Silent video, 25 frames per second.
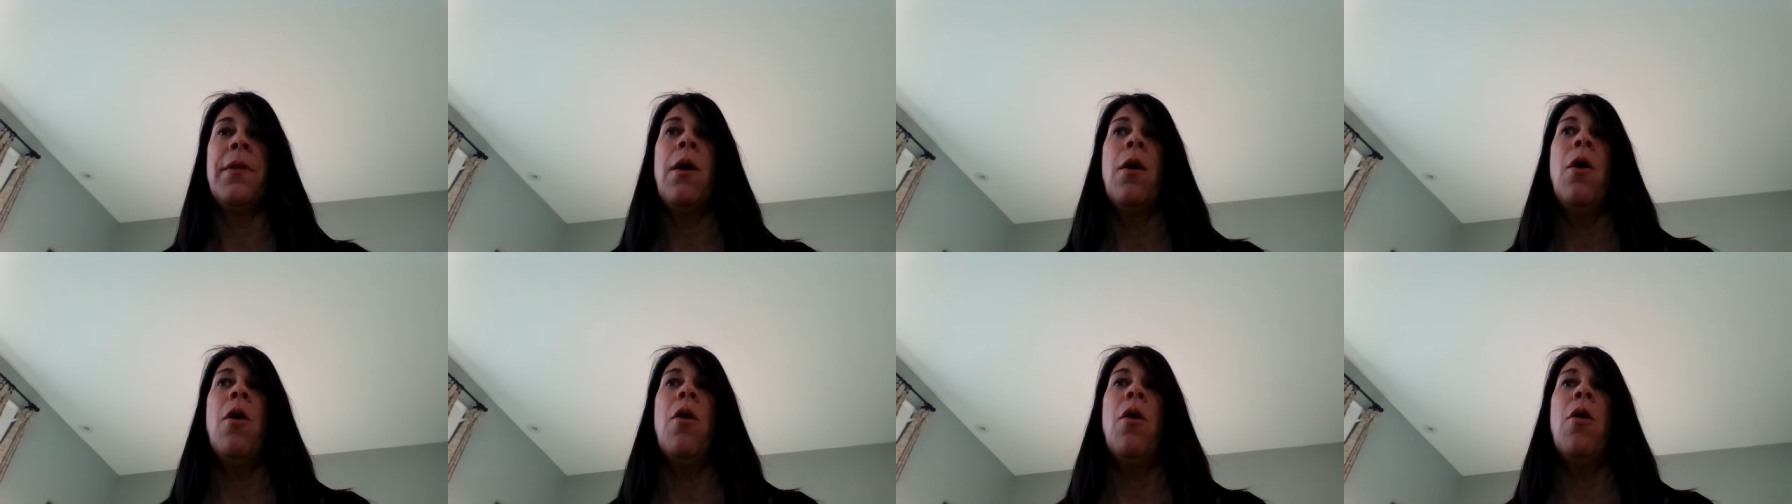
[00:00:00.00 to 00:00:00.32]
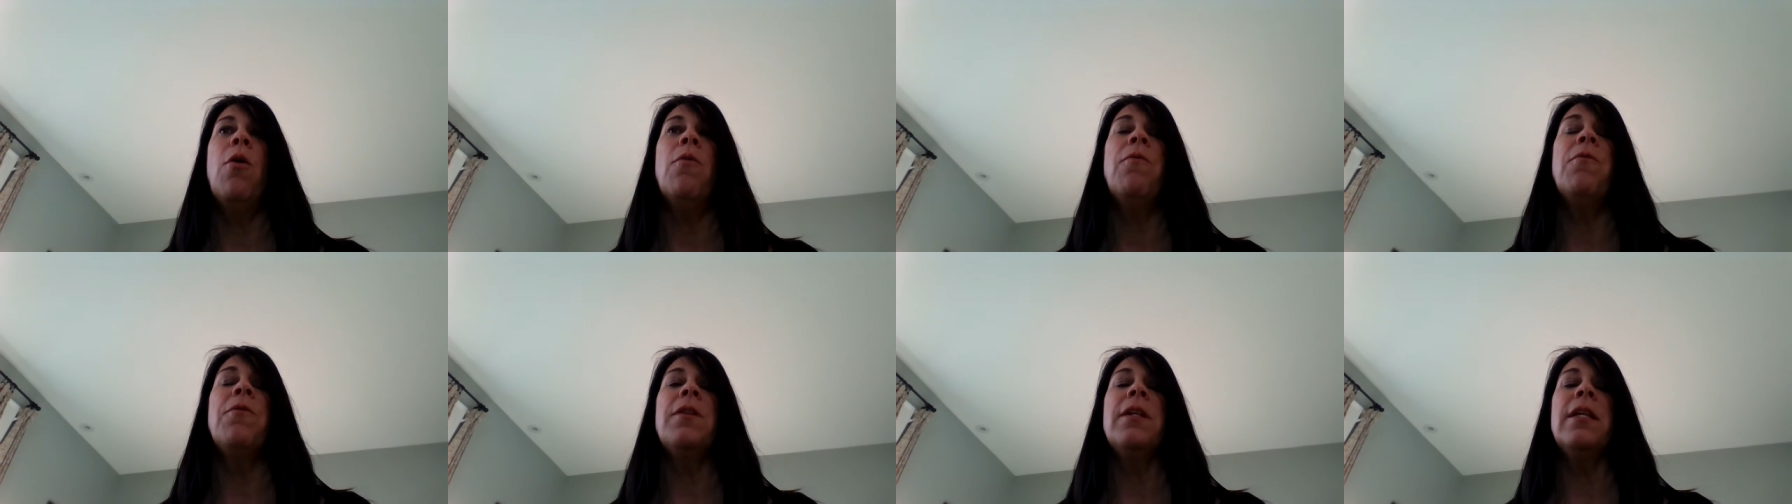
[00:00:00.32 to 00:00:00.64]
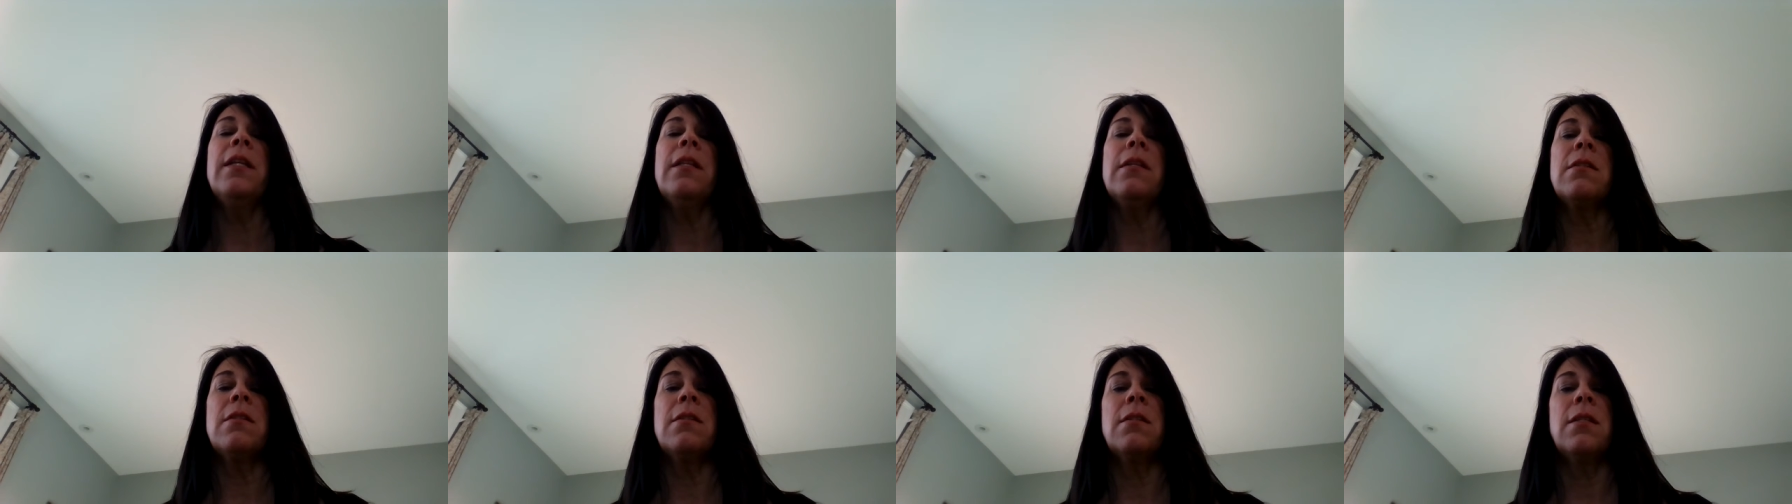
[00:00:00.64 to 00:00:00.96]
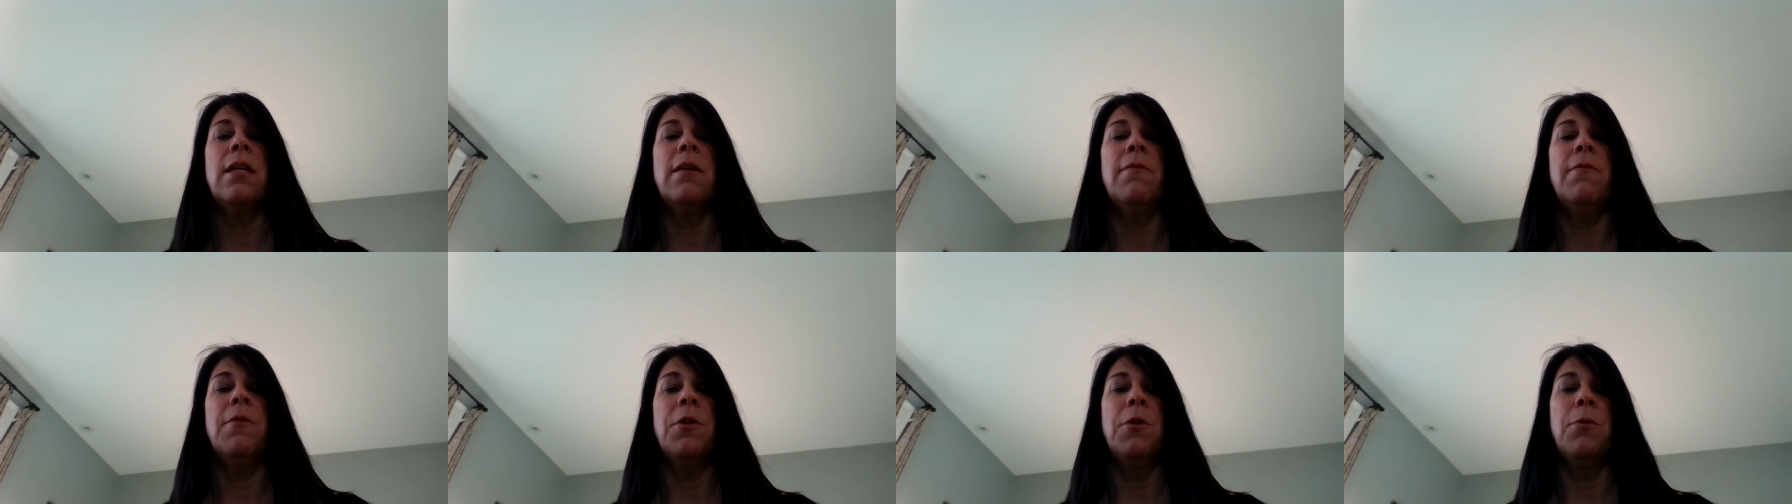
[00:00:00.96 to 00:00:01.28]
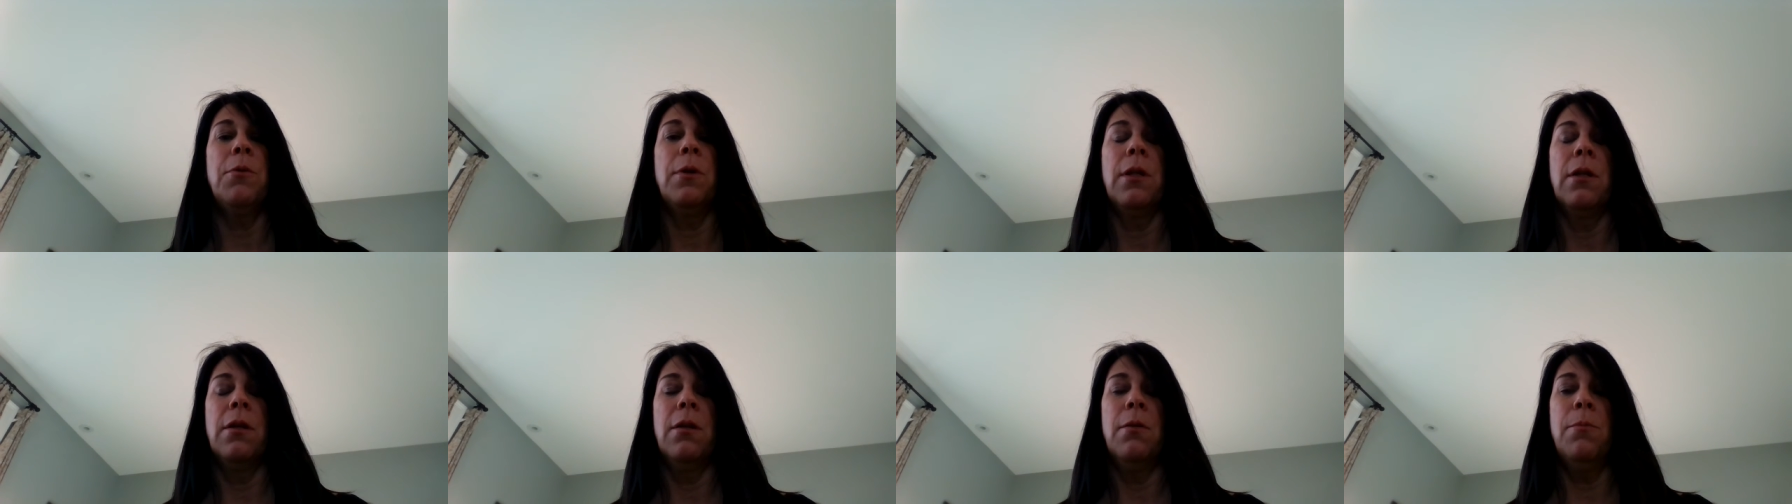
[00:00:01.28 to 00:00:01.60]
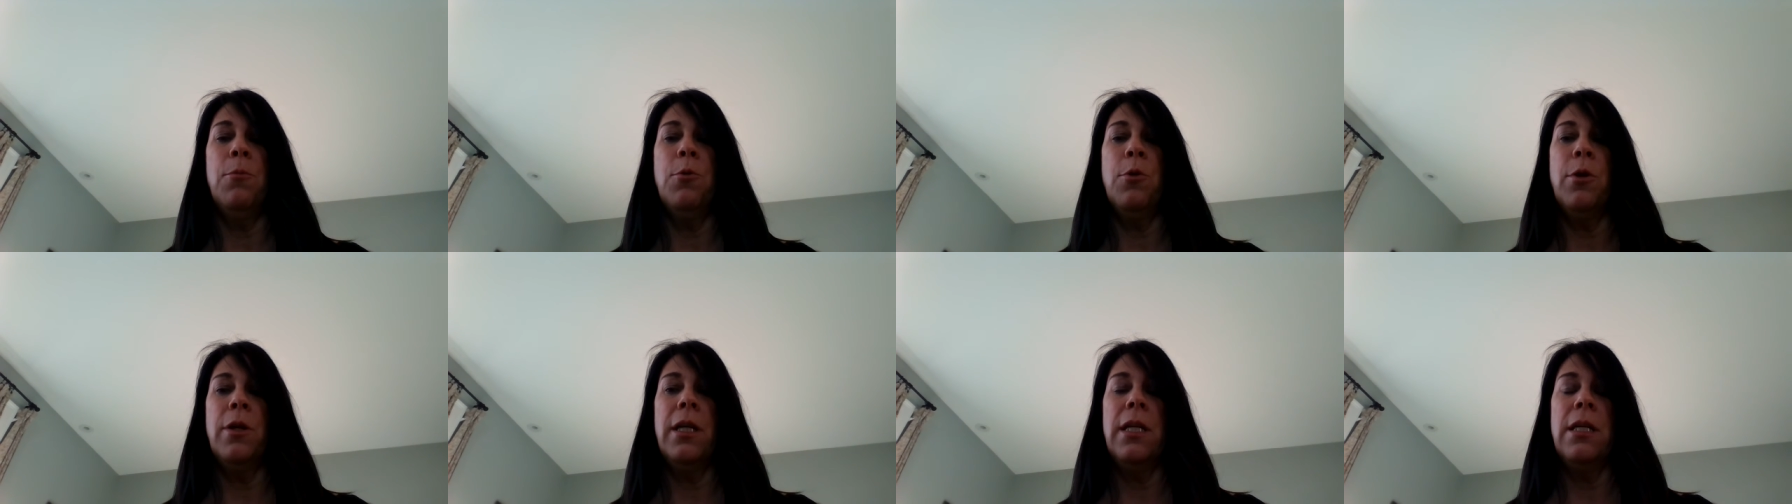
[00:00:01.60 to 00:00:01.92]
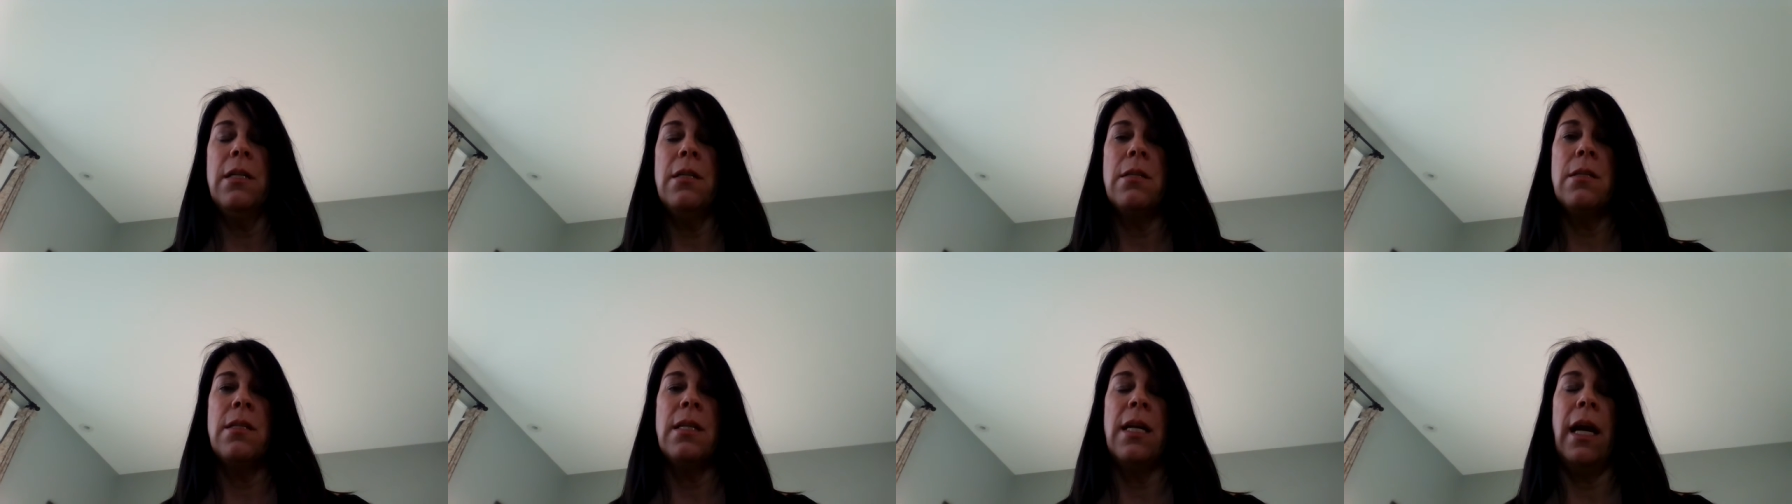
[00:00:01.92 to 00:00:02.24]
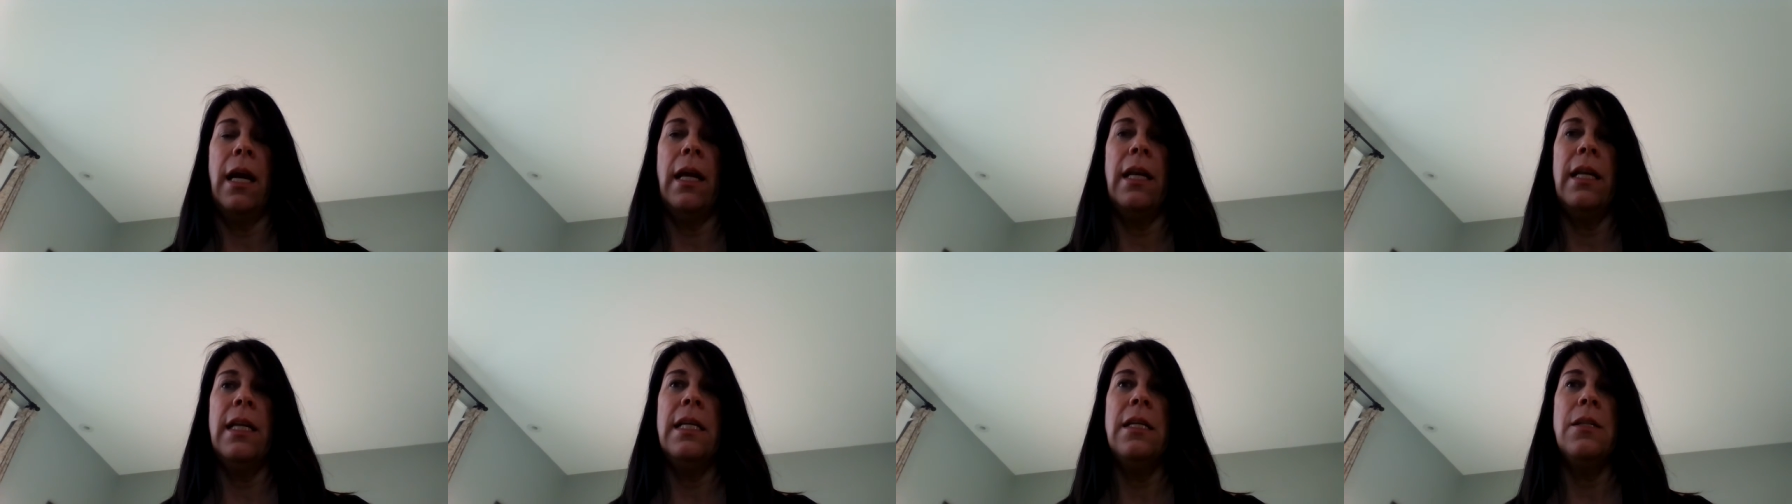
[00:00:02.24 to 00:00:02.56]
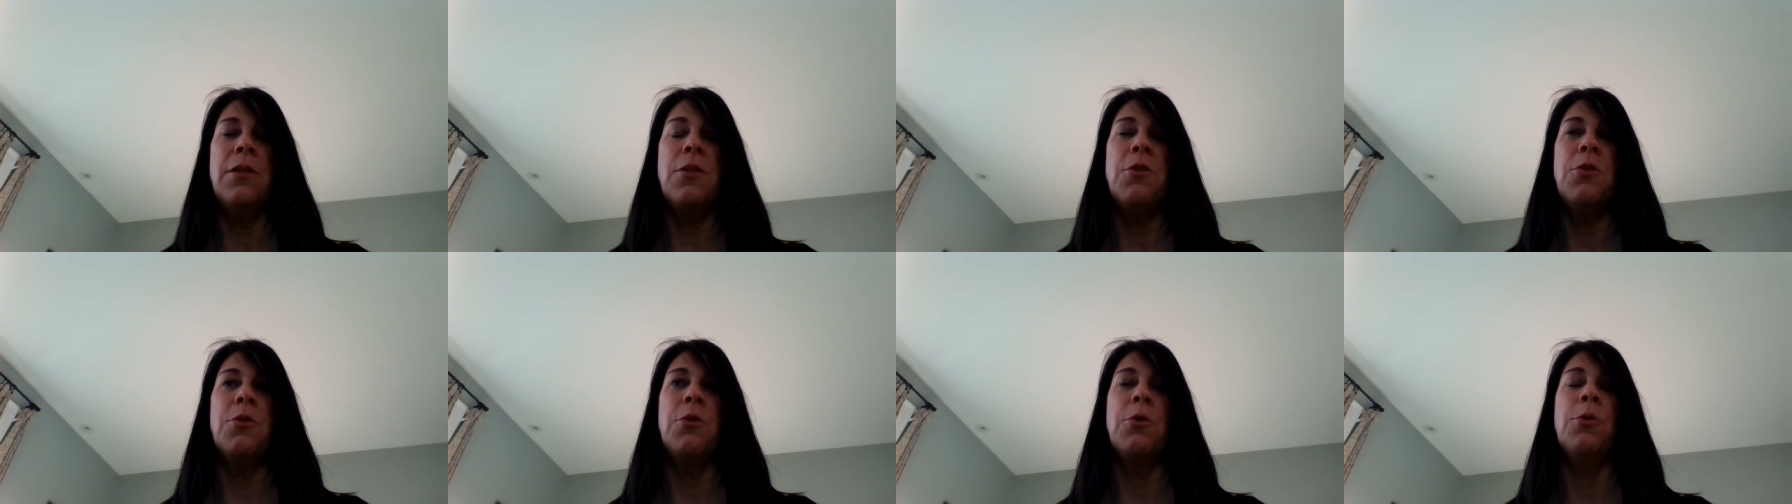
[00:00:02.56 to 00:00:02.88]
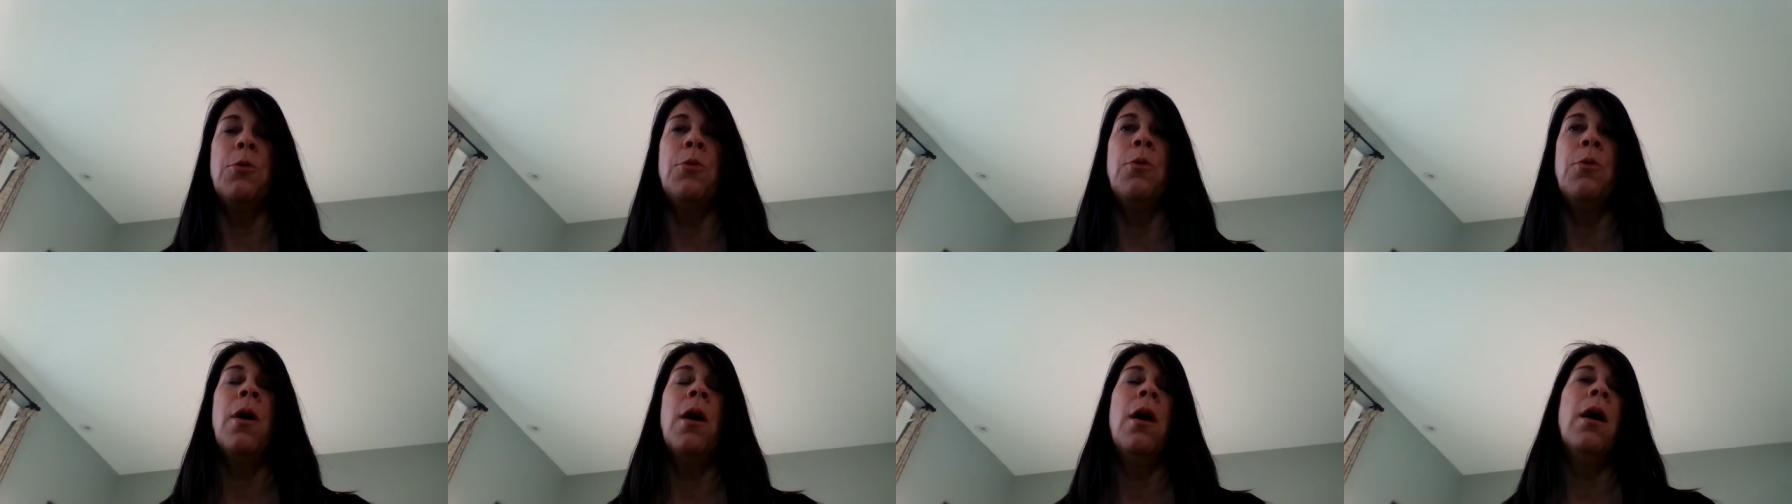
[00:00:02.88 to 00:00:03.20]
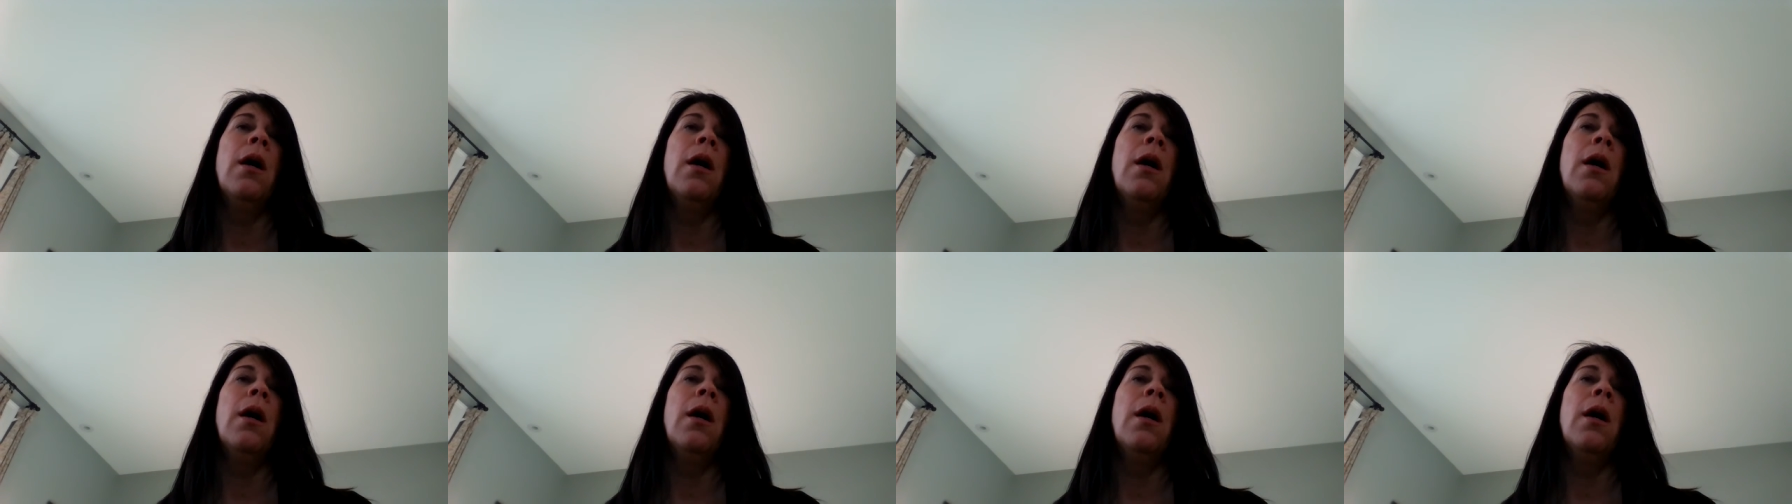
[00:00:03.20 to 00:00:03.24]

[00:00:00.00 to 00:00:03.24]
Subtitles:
Hopefully, this has given you a little more insight into